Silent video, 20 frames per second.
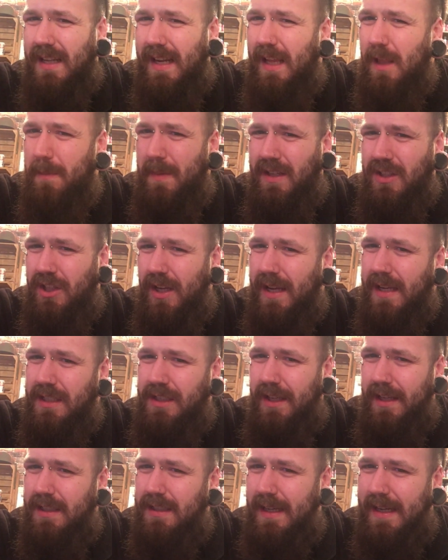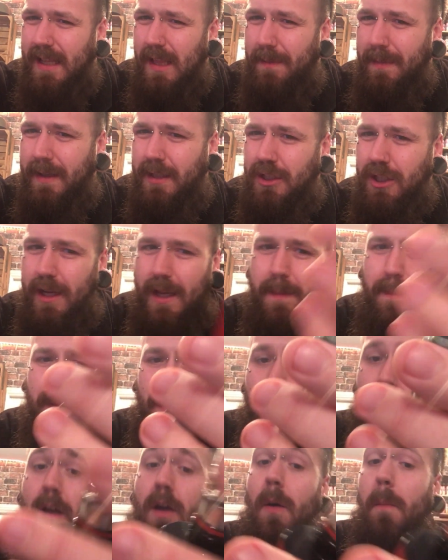a little bit cheesy, it's a little bit cheap,
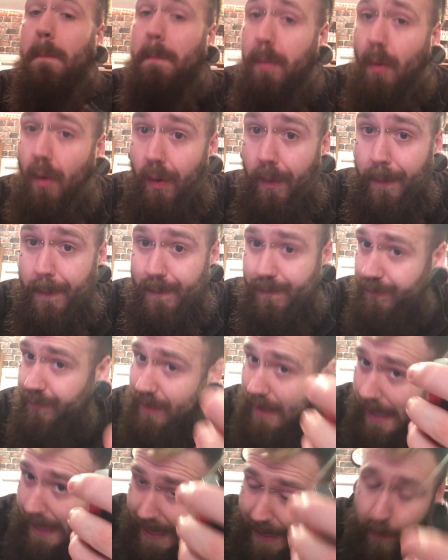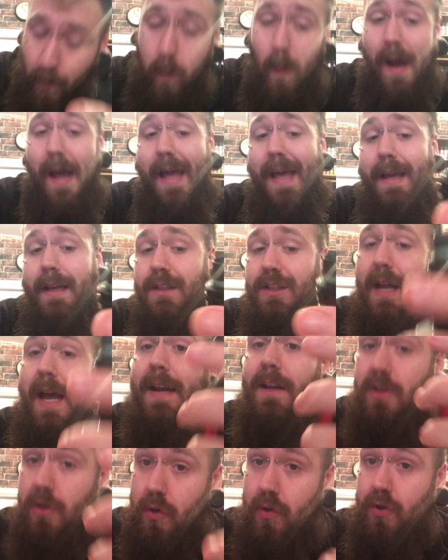but it works
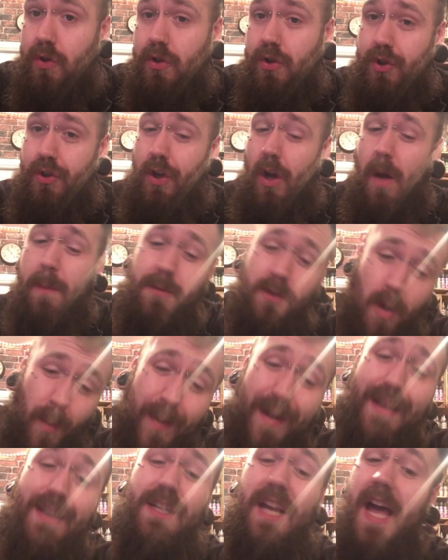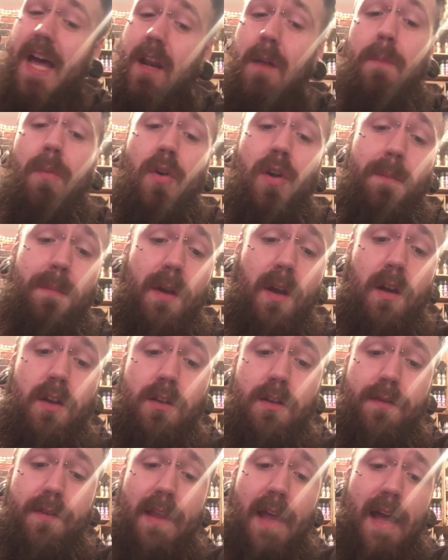and it does its job, so it is getting a point
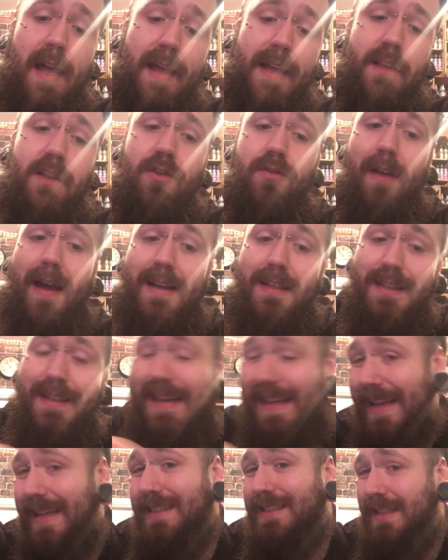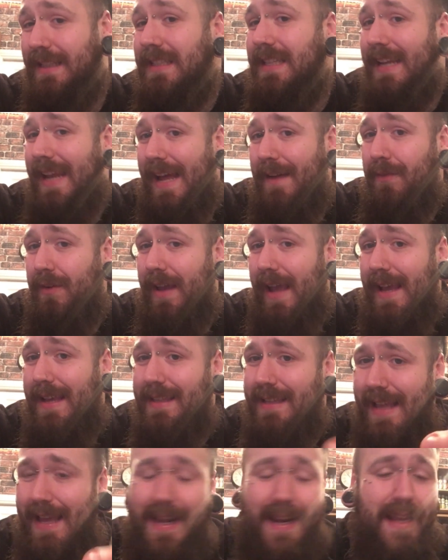because of that. It's nice and easy to
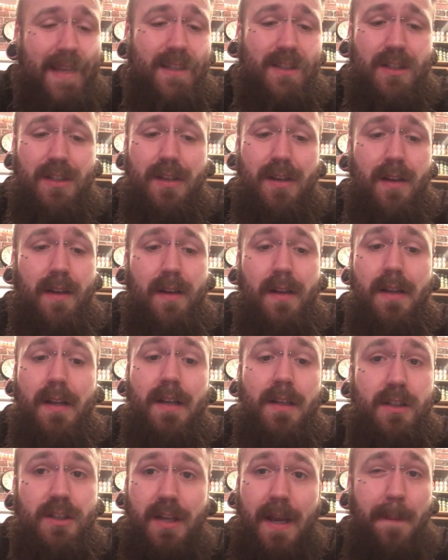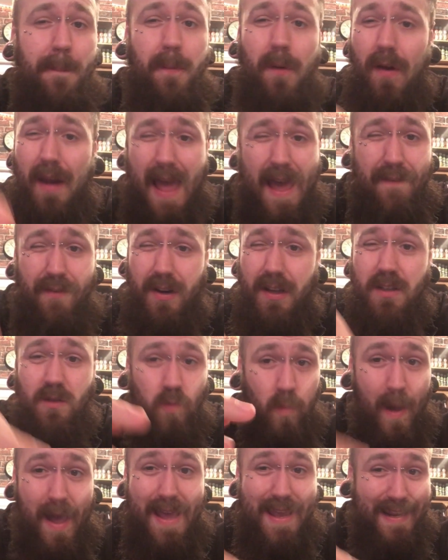navigate, it is simple,
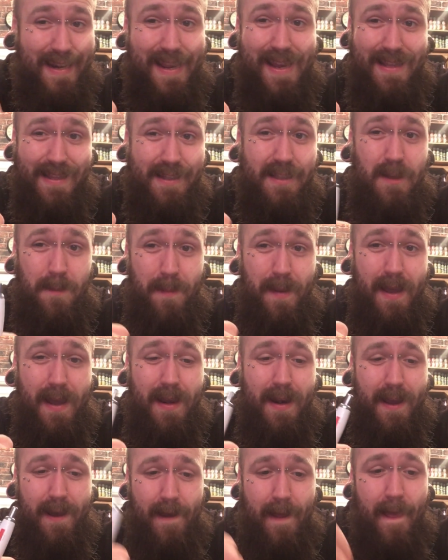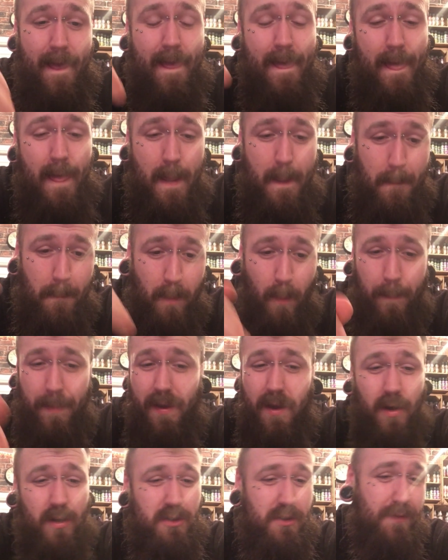everything's where you need it to be in it, but
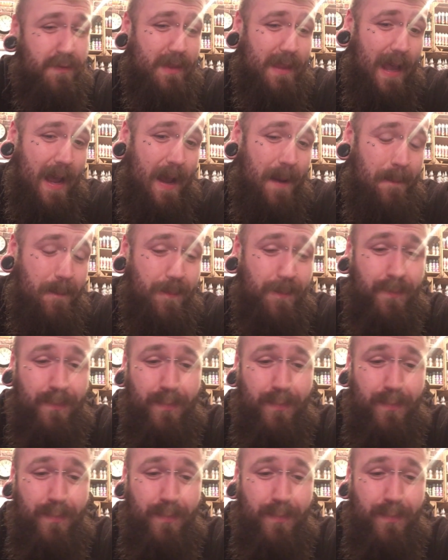because of that,